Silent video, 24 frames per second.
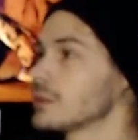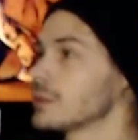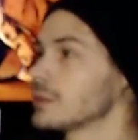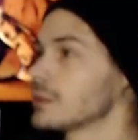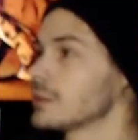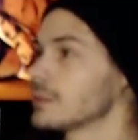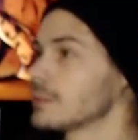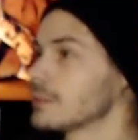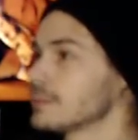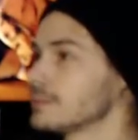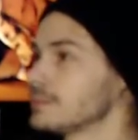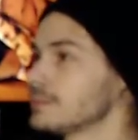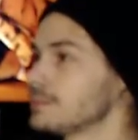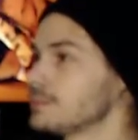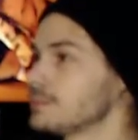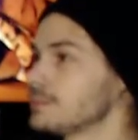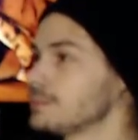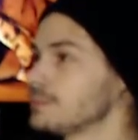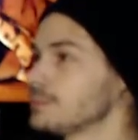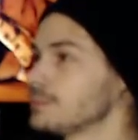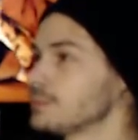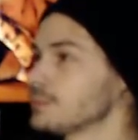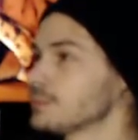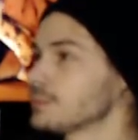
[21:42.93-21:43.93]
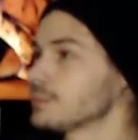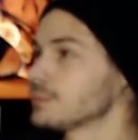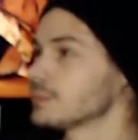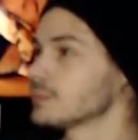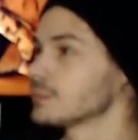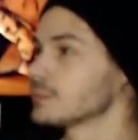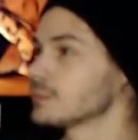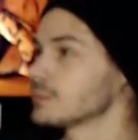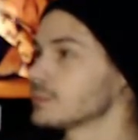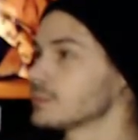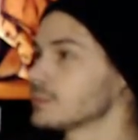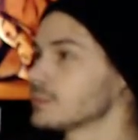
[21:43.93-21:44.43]

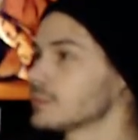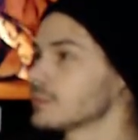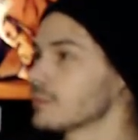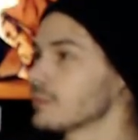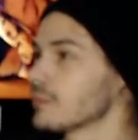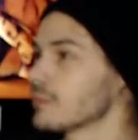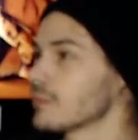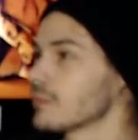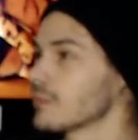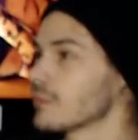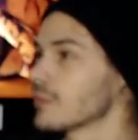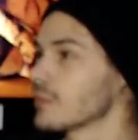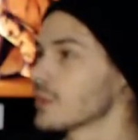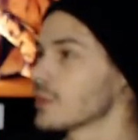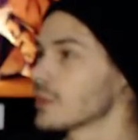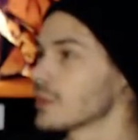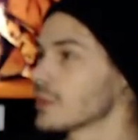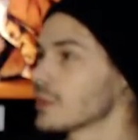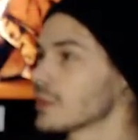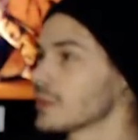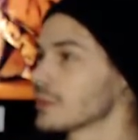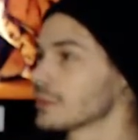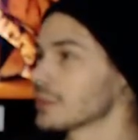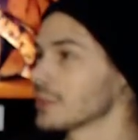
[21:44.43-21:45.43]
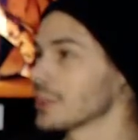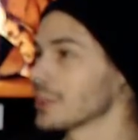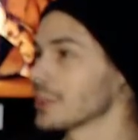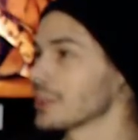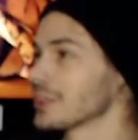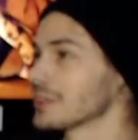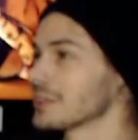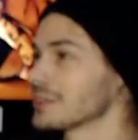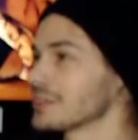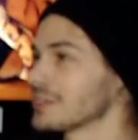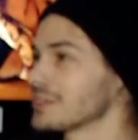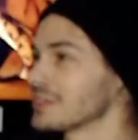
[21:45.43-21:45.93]

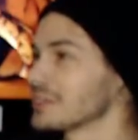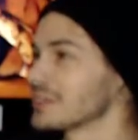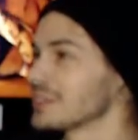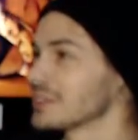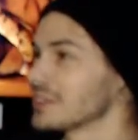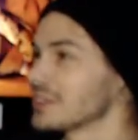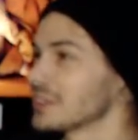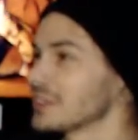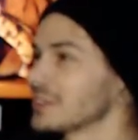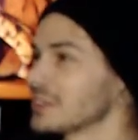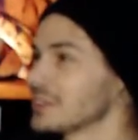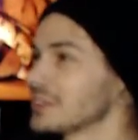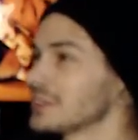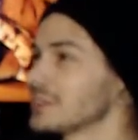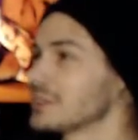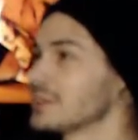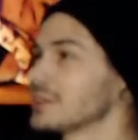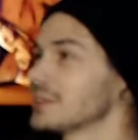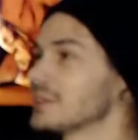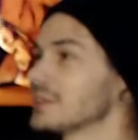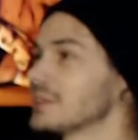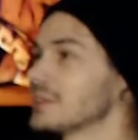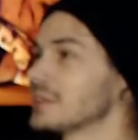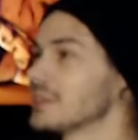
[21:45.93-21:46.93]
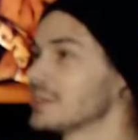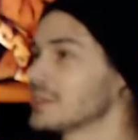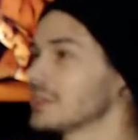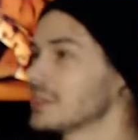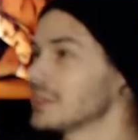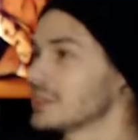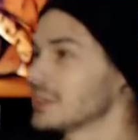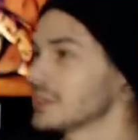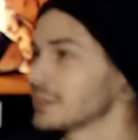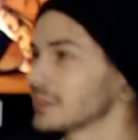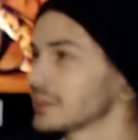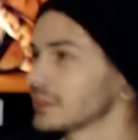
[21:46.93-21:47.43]

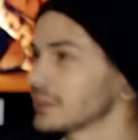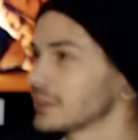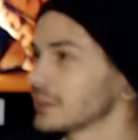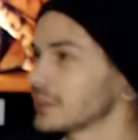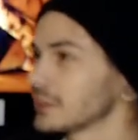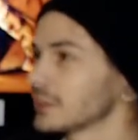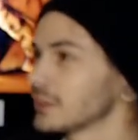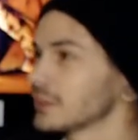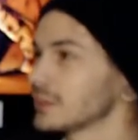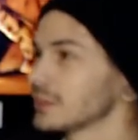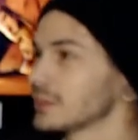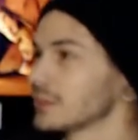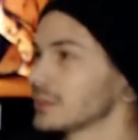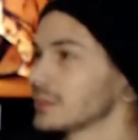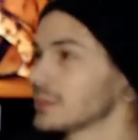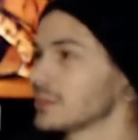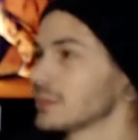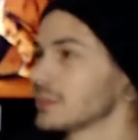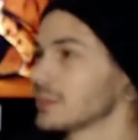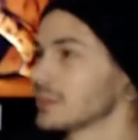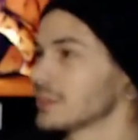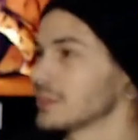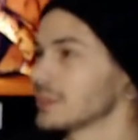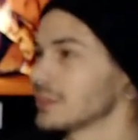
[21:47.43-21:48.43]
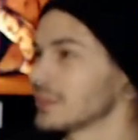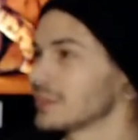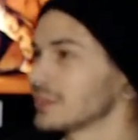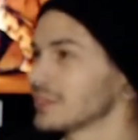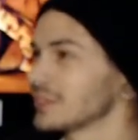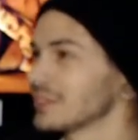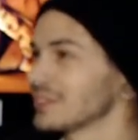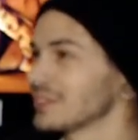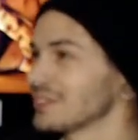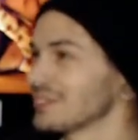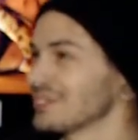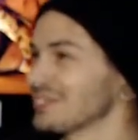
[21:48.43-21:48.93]

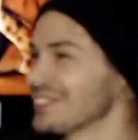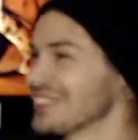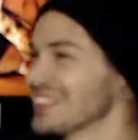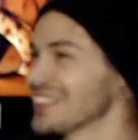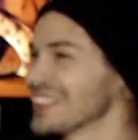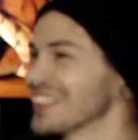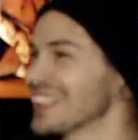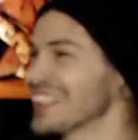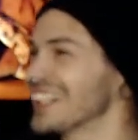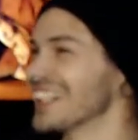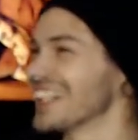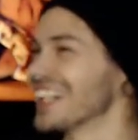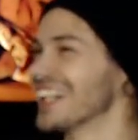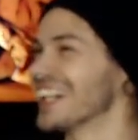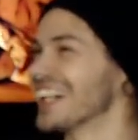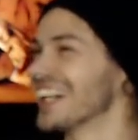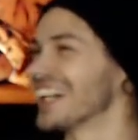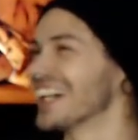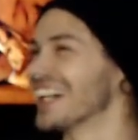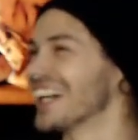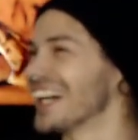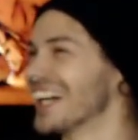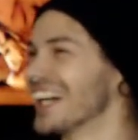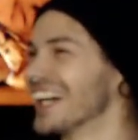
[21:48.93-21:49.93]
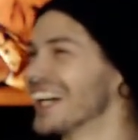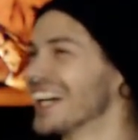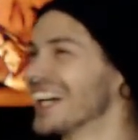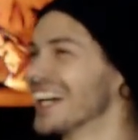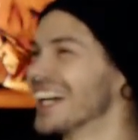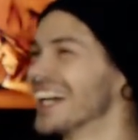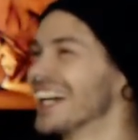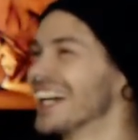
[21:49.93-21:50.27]
(silent)